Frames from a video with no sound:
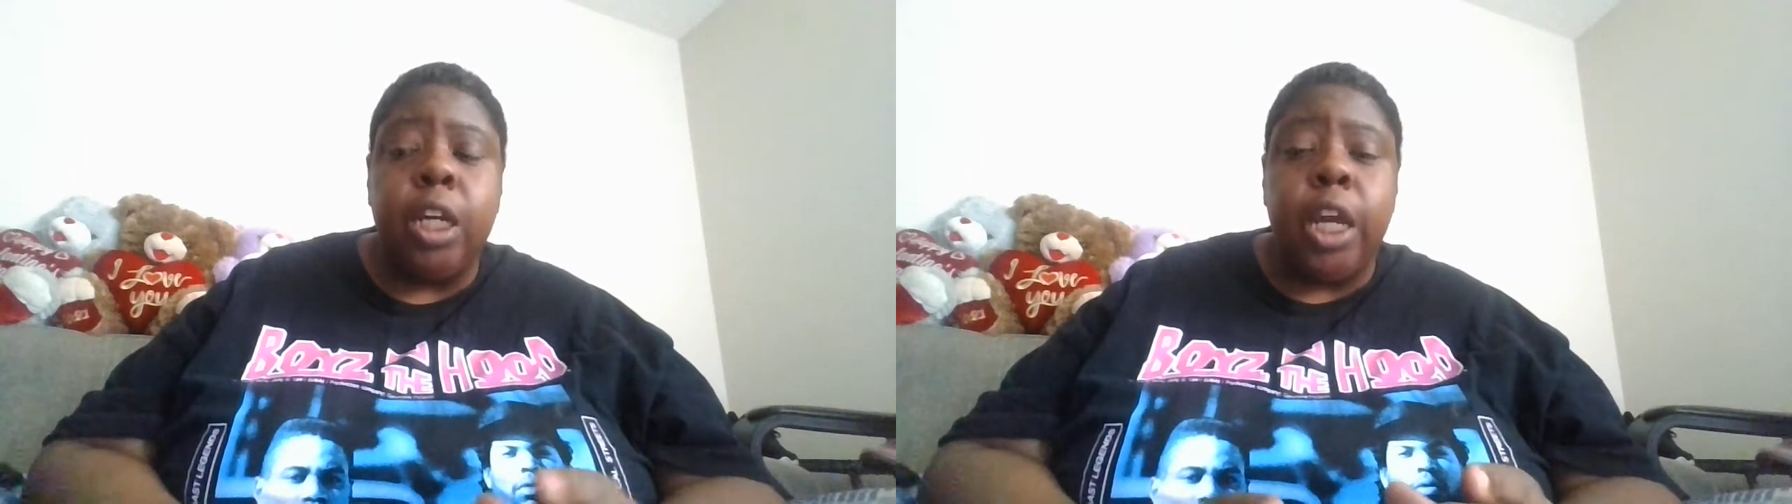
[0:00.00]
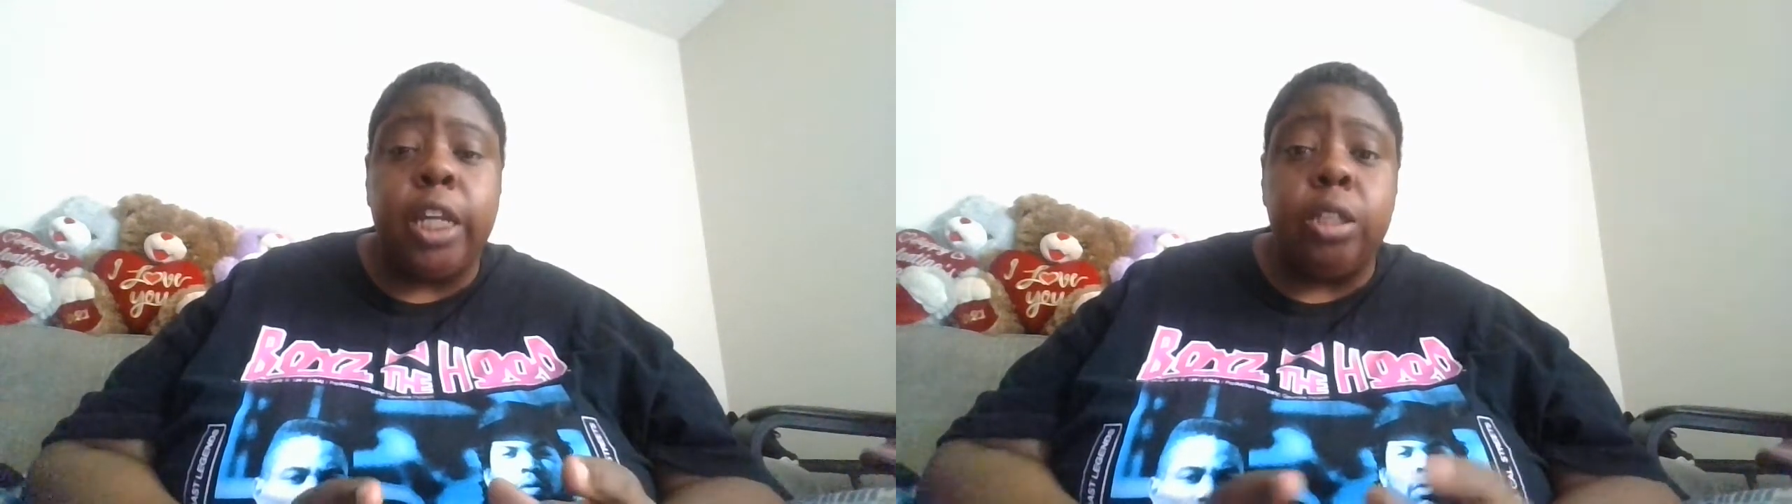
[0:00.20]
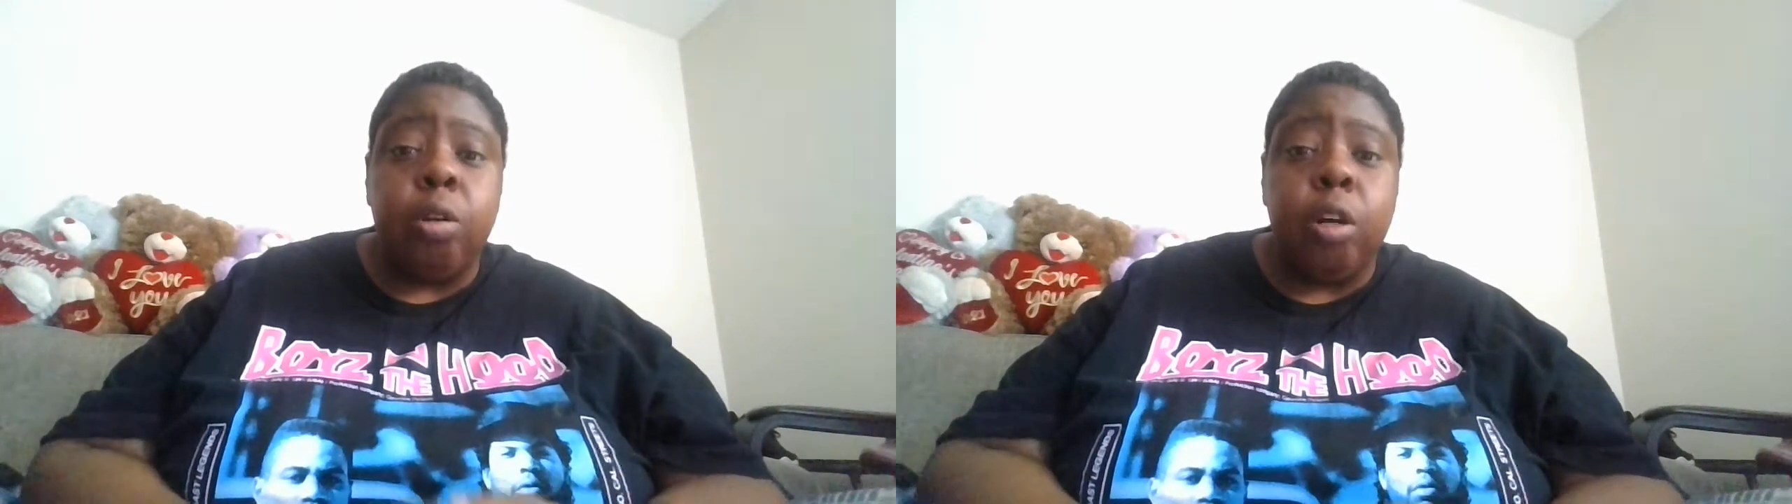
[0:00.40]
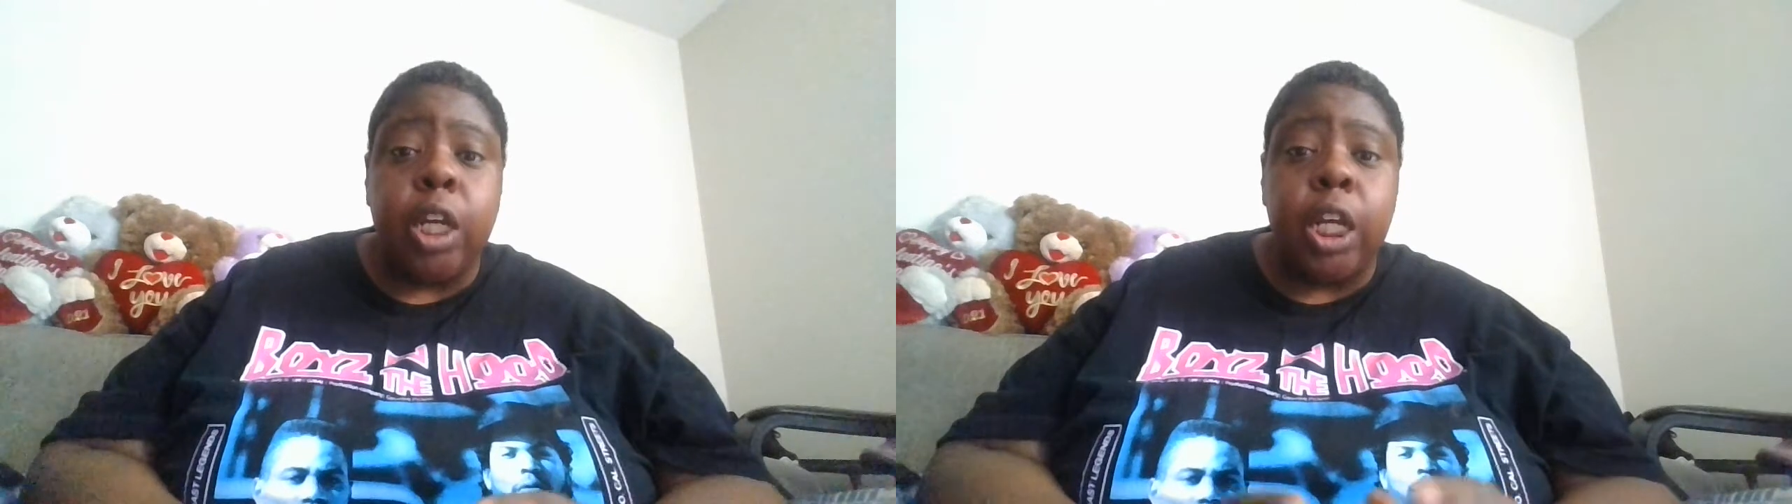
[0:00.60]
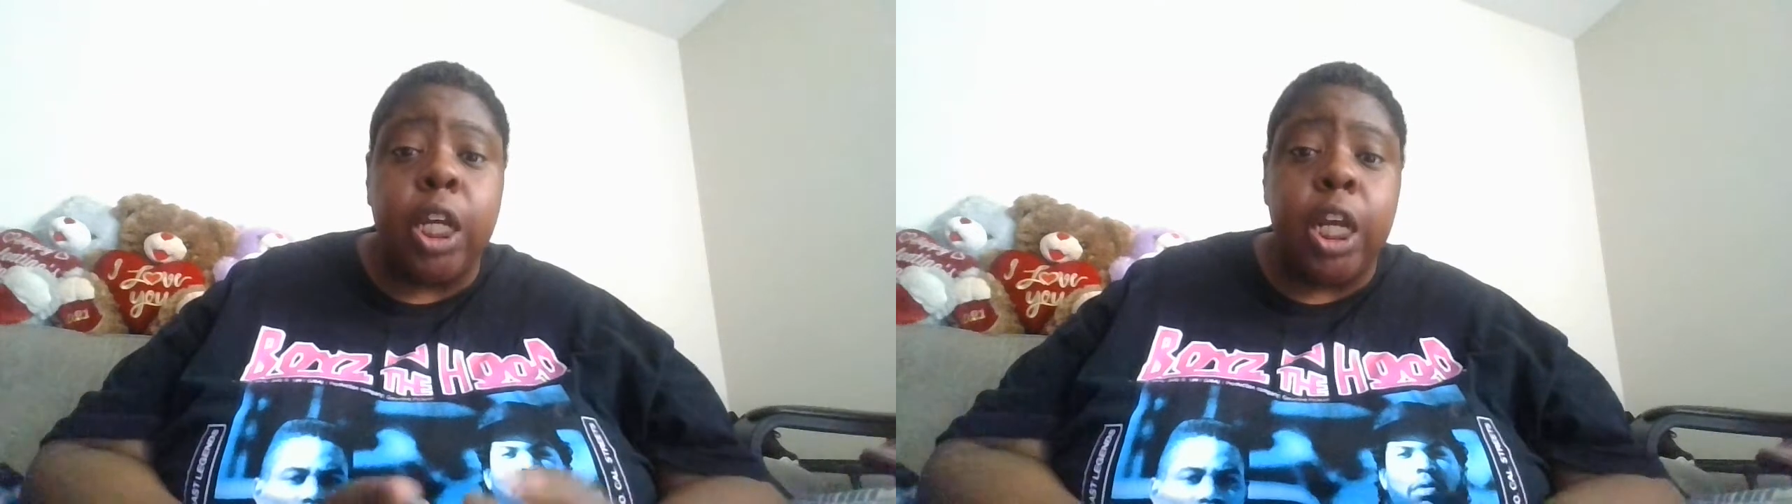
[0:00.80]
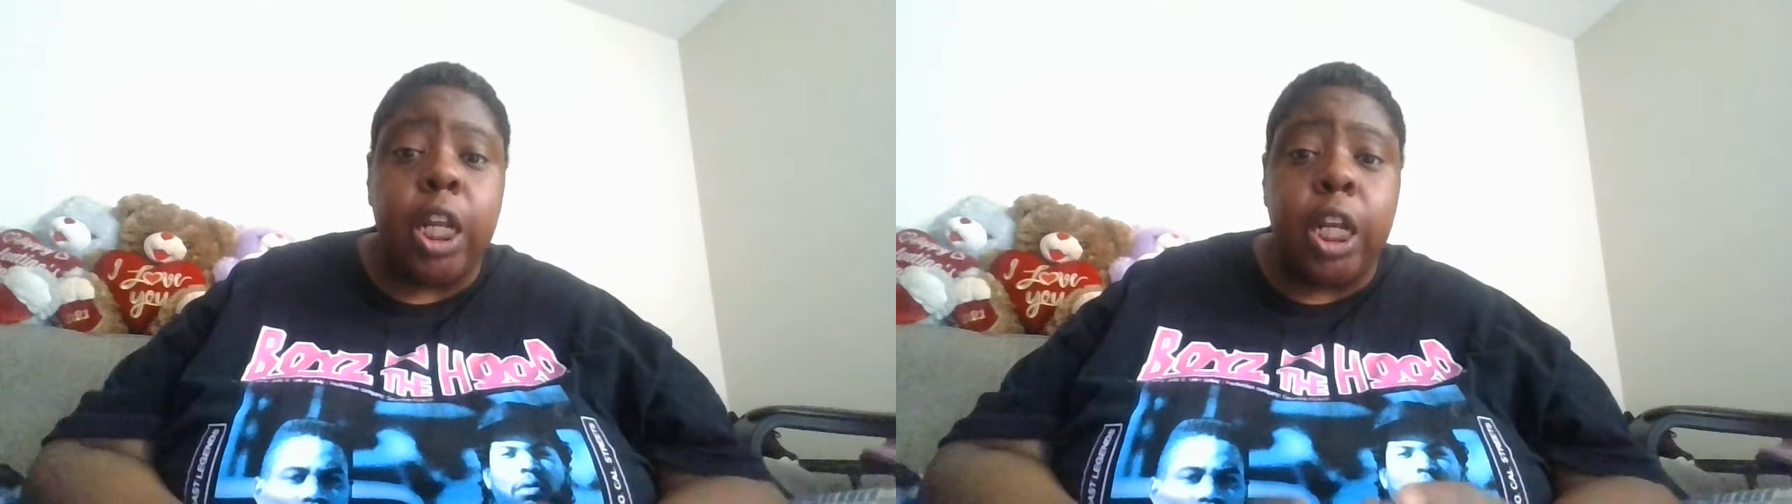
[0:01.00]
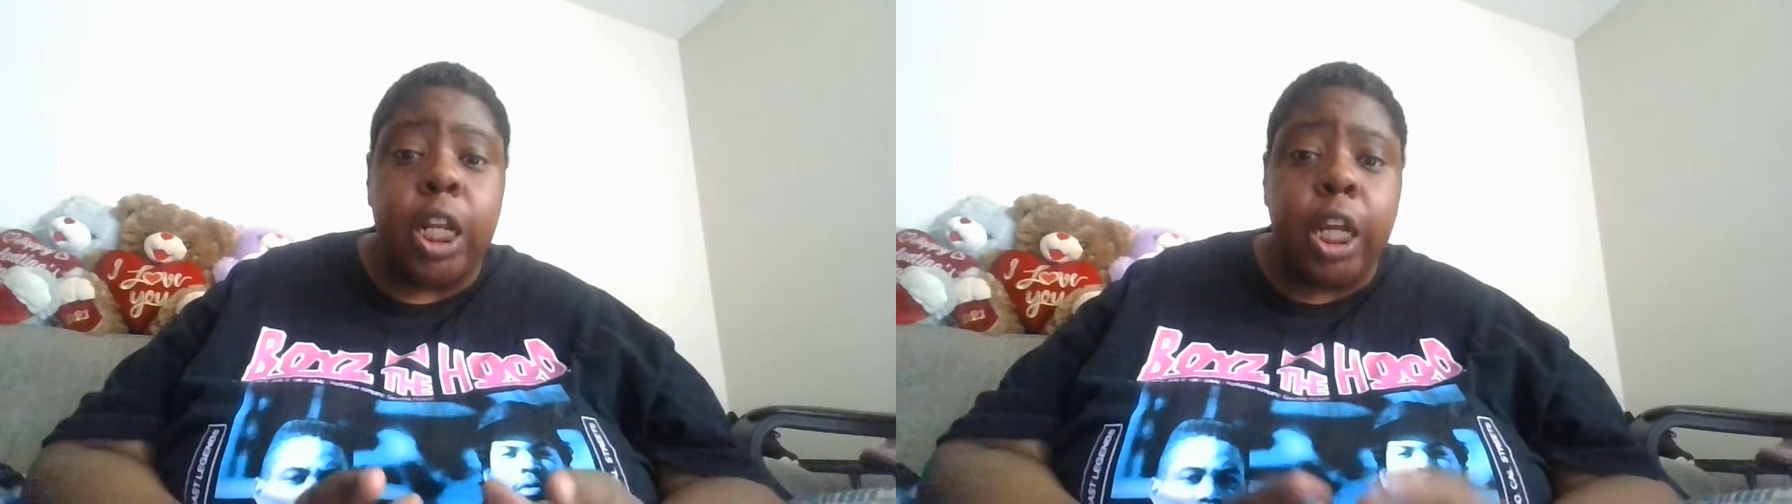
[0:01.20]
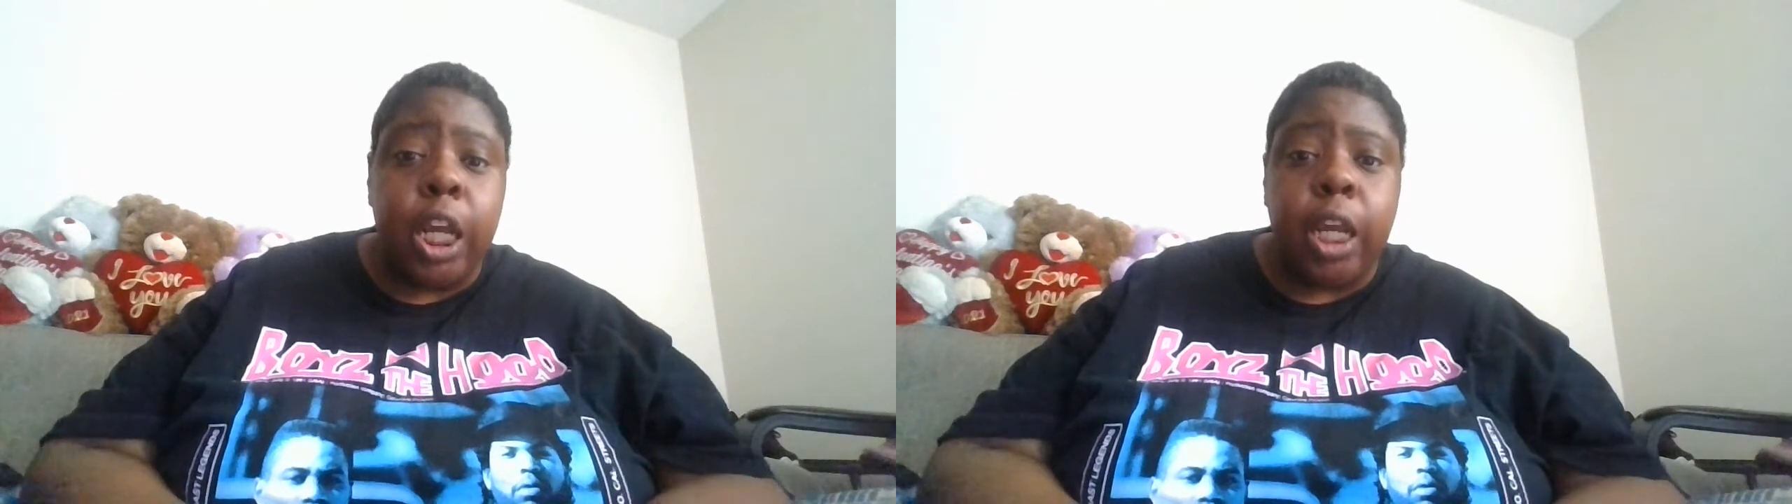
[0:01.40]
and talking in
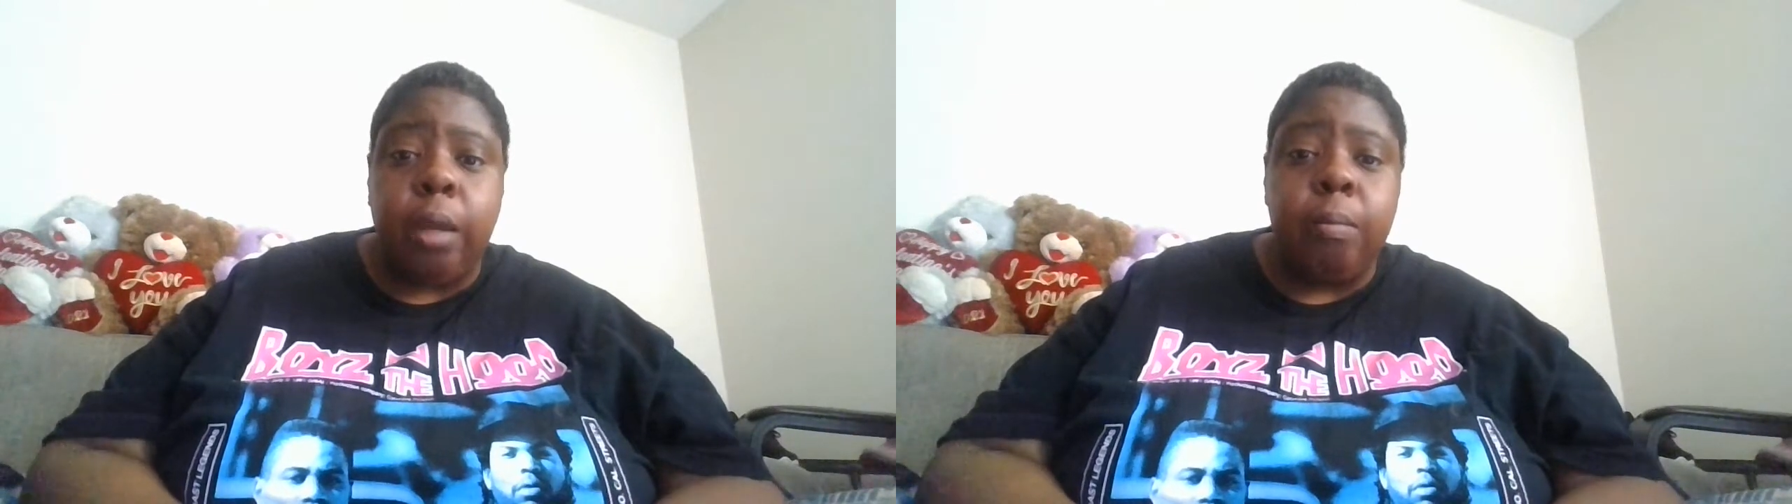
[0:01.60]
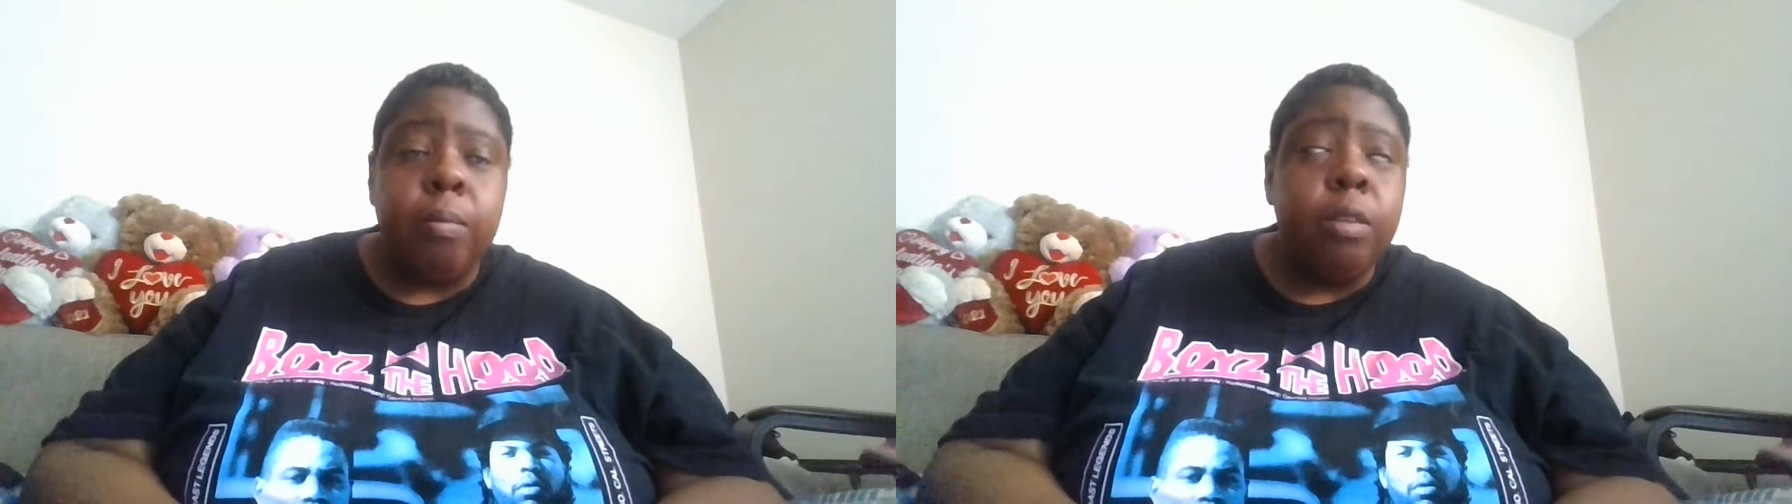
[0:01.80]
the game